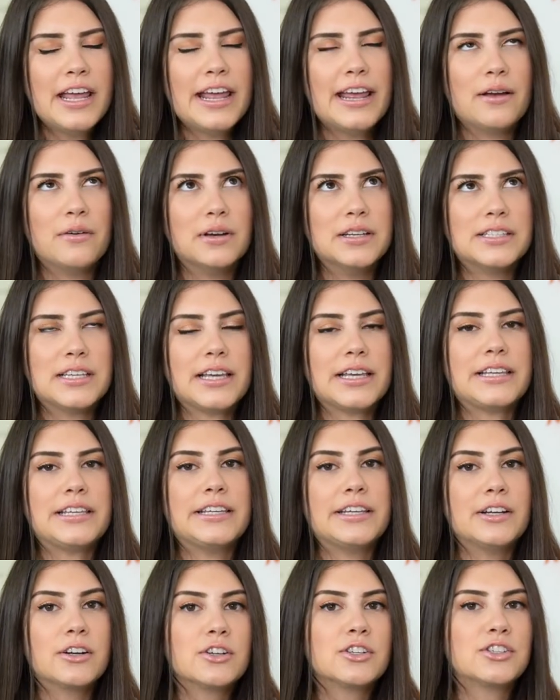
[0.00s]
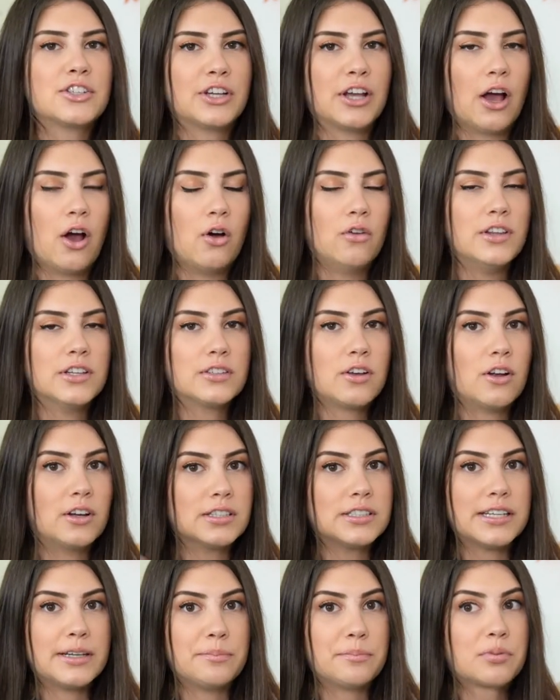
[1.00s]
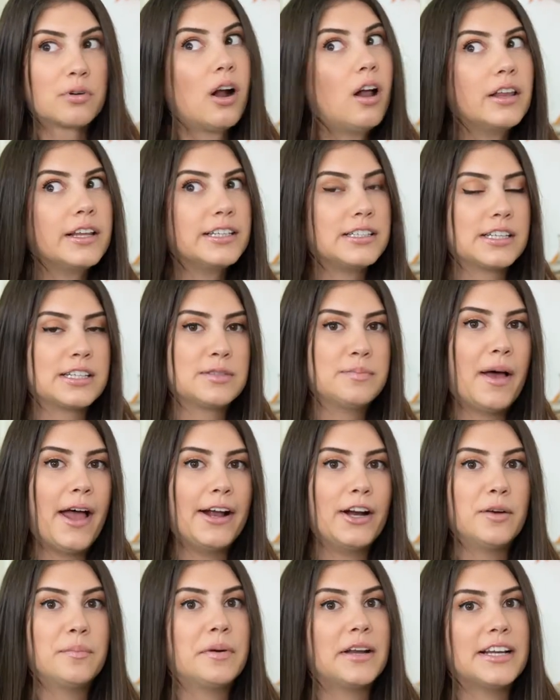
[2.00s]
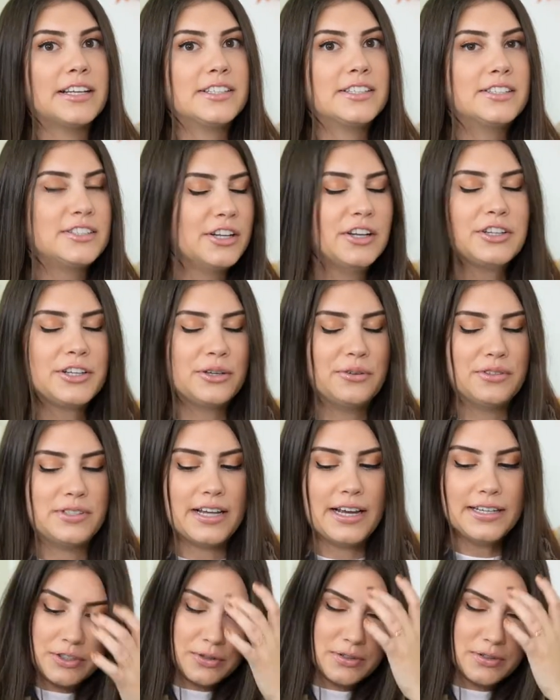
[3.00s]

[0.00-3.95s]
It was years ago. This honestly probably has expired, but I still use it.